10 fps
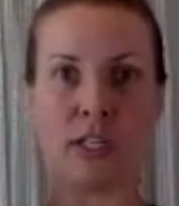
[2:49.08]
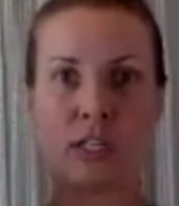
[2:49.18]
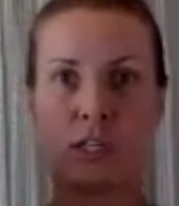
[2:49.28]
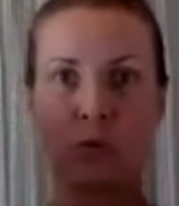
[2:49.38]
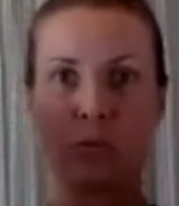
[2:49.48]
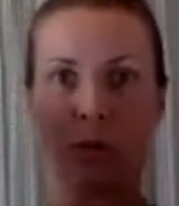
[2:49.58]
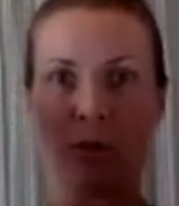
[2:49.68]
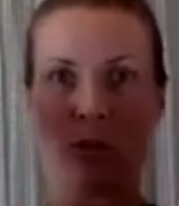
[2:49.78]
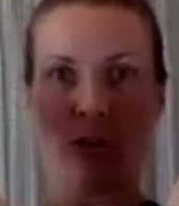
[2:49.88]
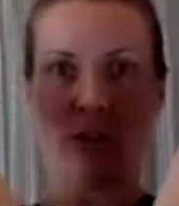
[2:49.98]
maybe
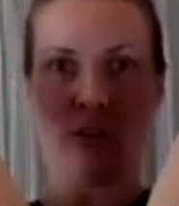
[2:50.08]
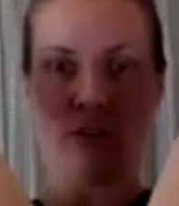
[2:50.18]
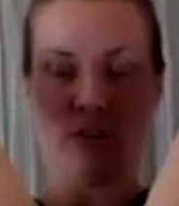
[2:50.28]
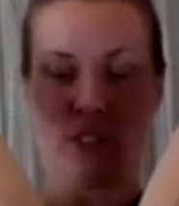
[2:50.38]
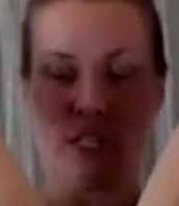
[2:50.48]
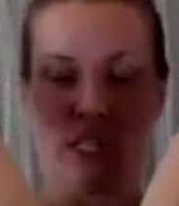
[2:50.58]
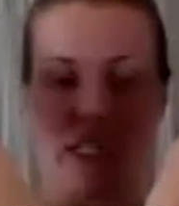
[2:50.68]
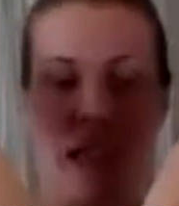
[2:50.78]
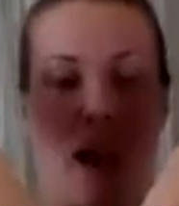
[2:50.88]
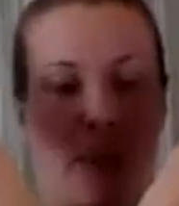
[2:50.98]
you can, there's like a
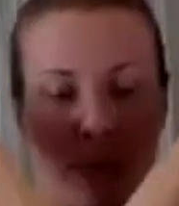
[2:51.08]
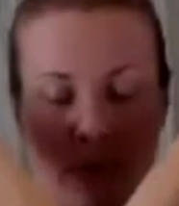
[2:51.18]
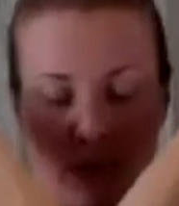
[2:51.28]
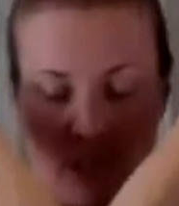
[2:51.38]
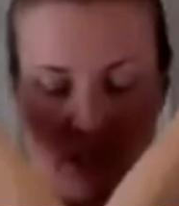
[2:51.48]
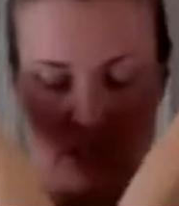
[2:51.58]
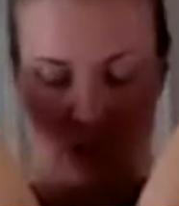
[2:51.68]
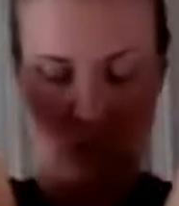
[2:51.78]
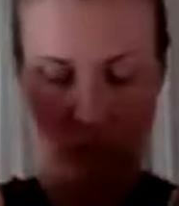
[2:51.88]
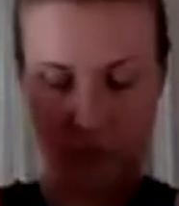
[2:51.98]
gap in between, and that's
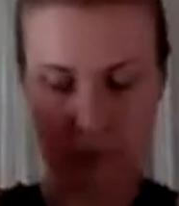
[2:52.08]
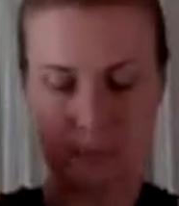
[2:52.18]
all right.